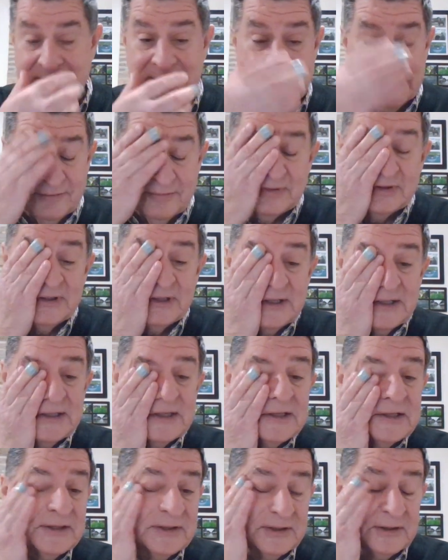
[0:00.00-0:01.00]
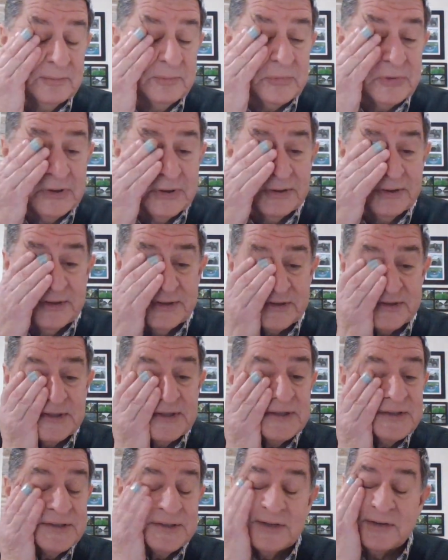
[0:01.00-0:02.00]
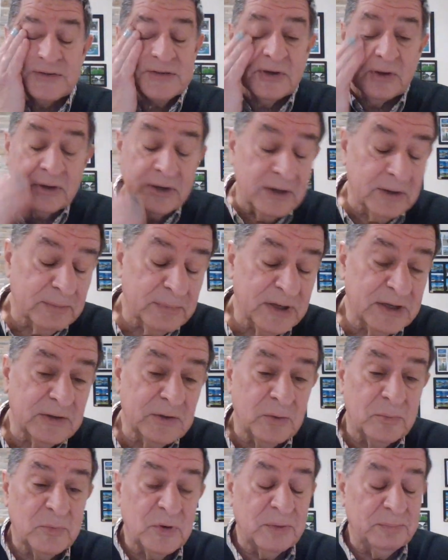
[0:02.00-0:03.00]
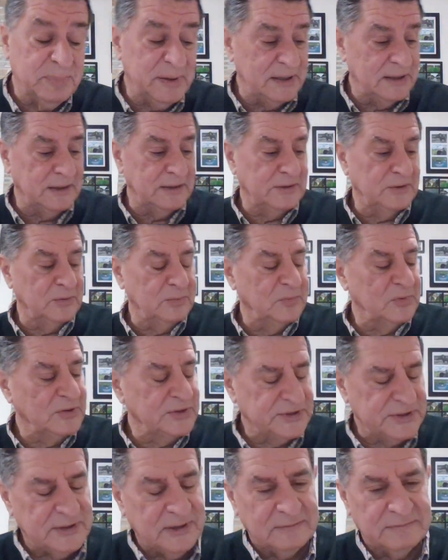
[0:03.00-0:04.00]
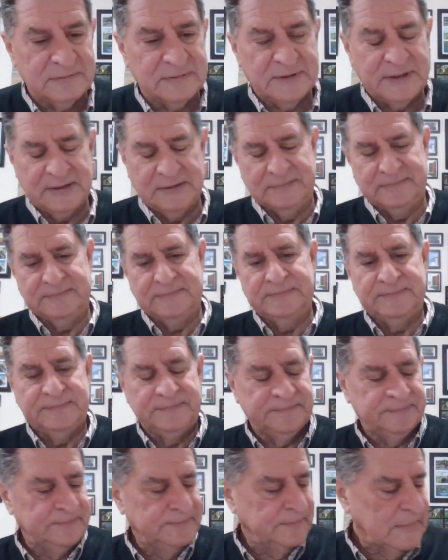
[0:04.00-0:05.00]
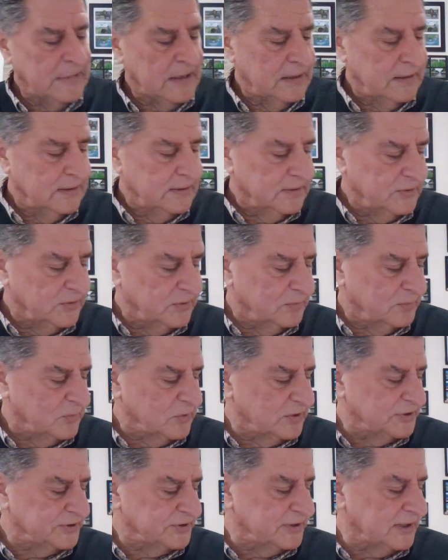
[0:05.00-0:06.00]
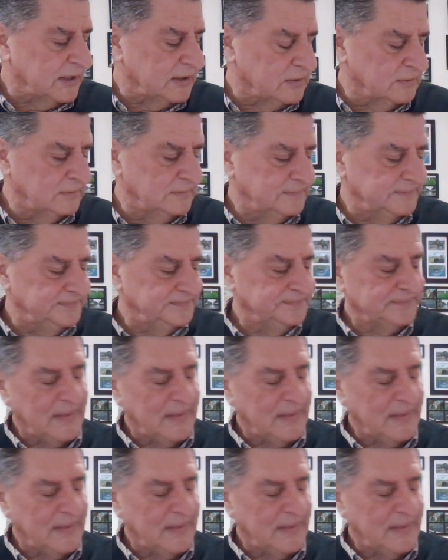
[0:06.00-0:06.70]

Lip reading: that heavenly kingdom where he says there's not going to be no more pain, no more suffering, no more sorrow.